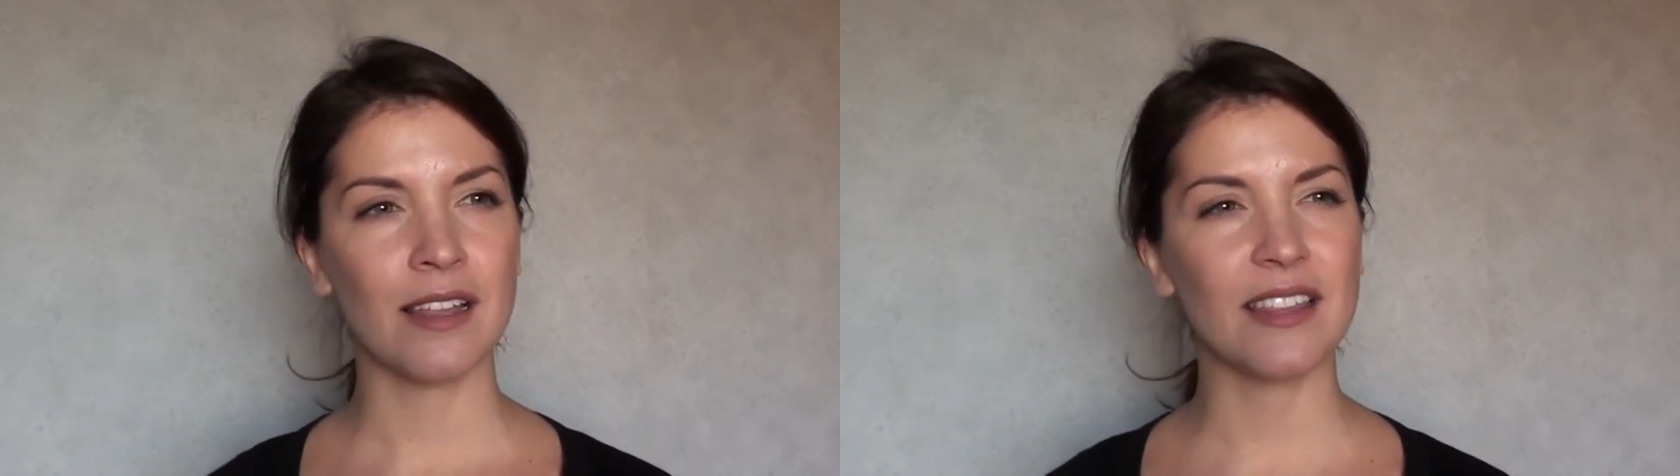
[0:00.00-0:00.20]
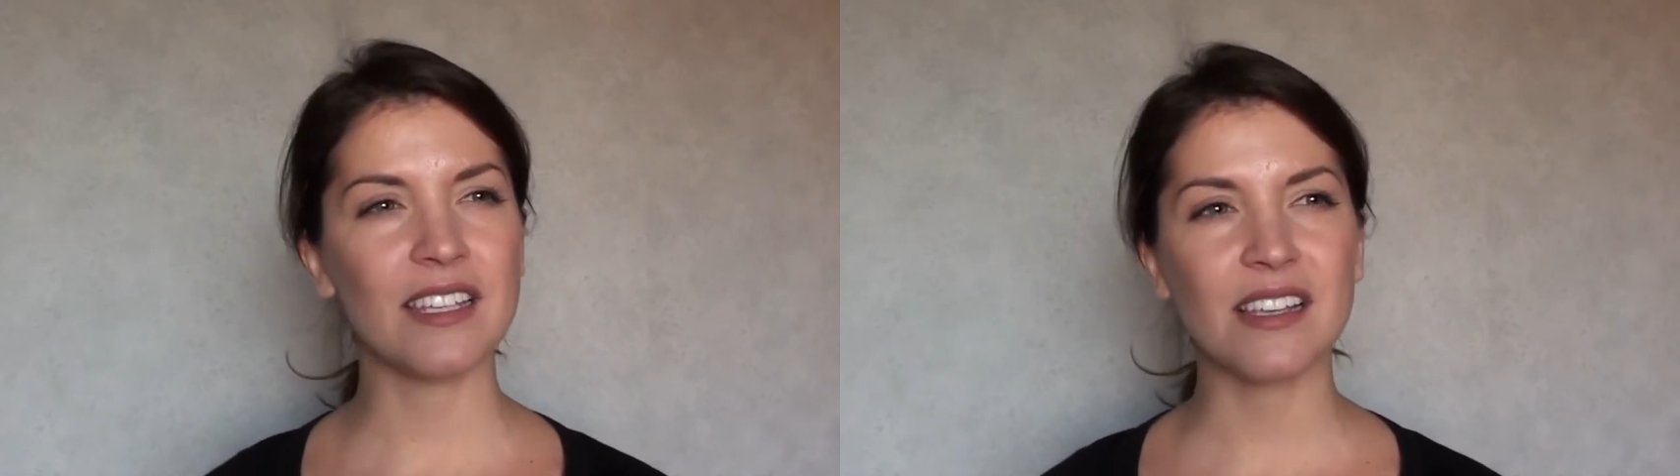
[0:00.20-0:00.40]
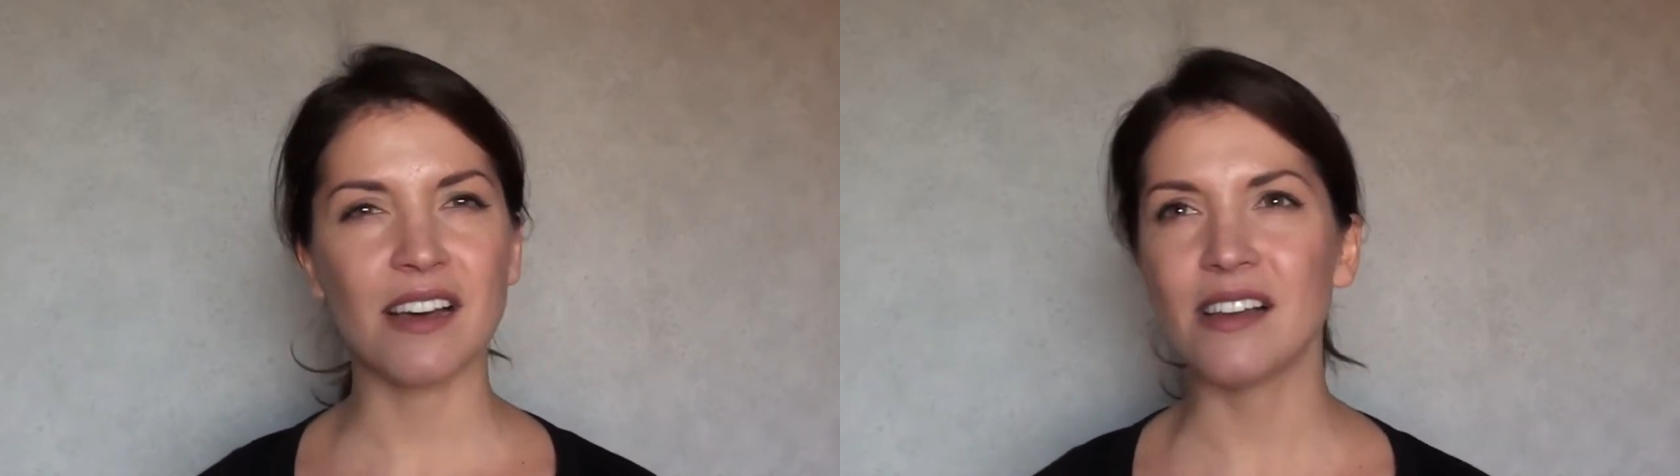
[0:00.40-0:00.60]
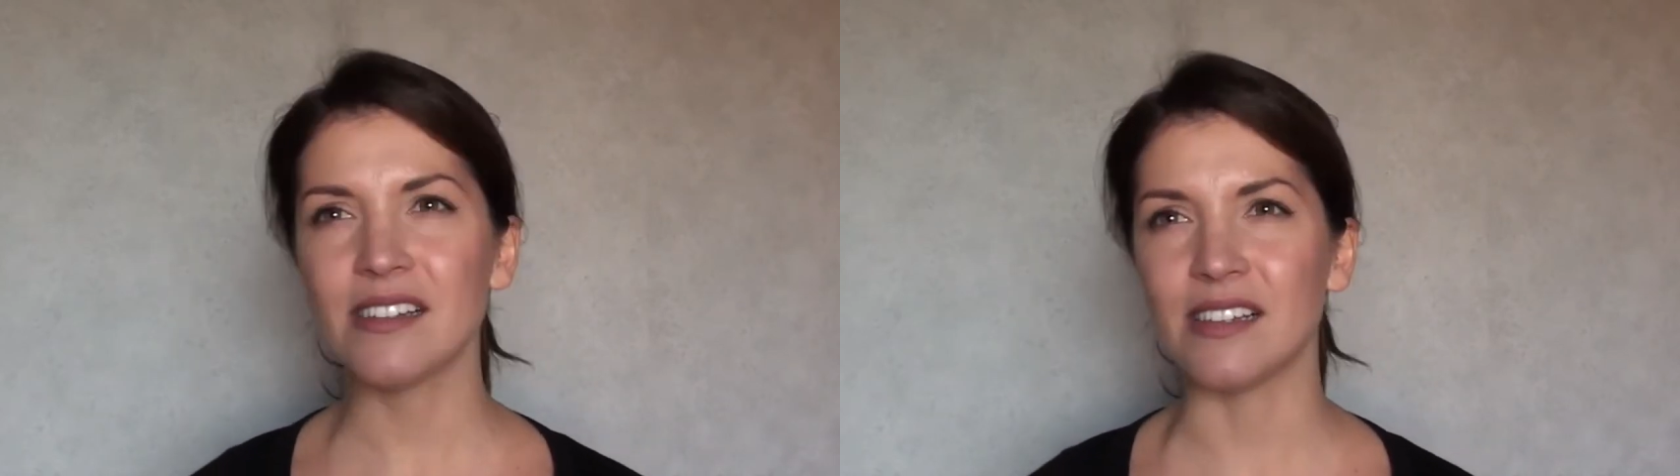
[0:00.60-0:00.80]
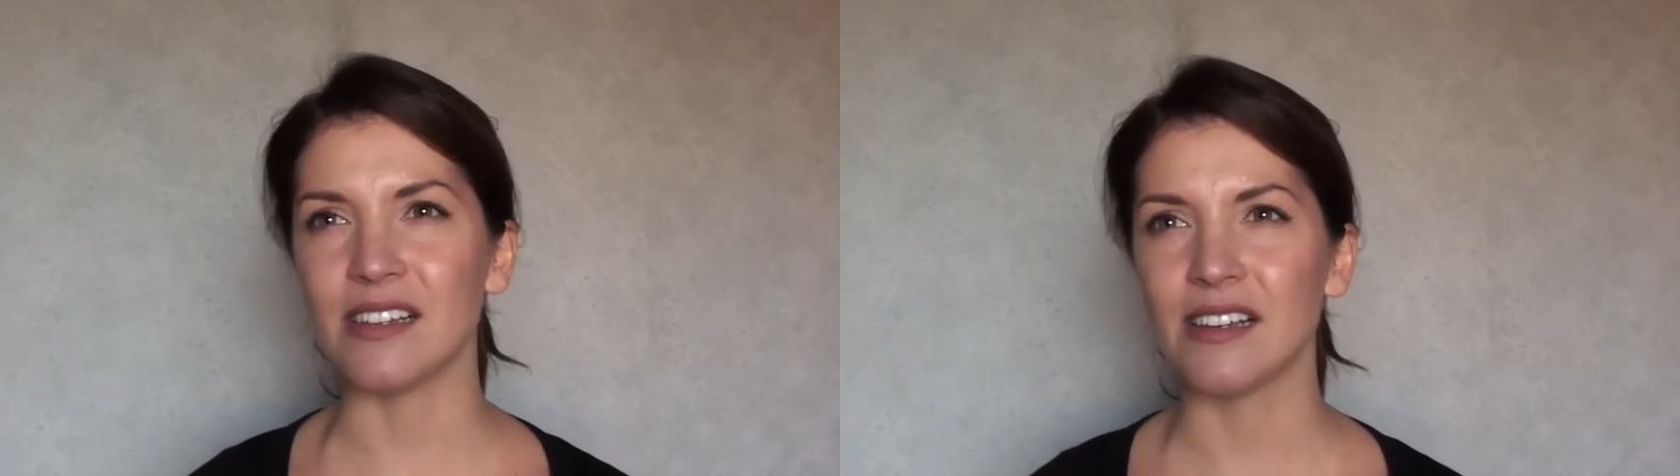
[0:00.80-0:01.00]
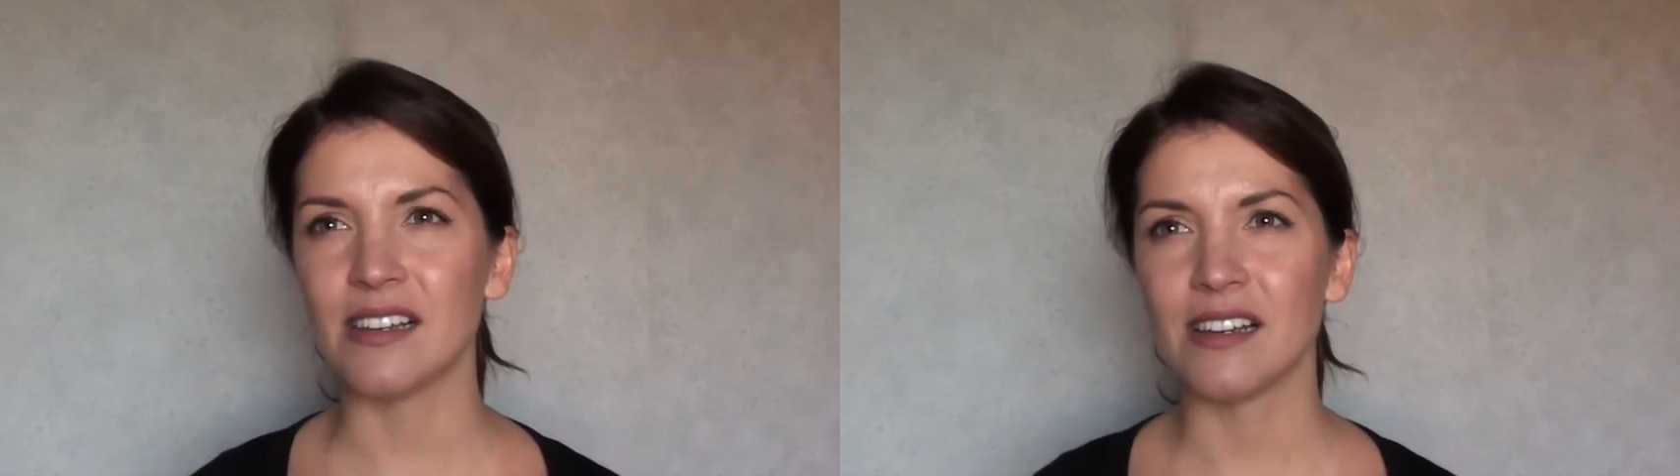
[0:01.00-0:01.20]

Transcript: this hussy,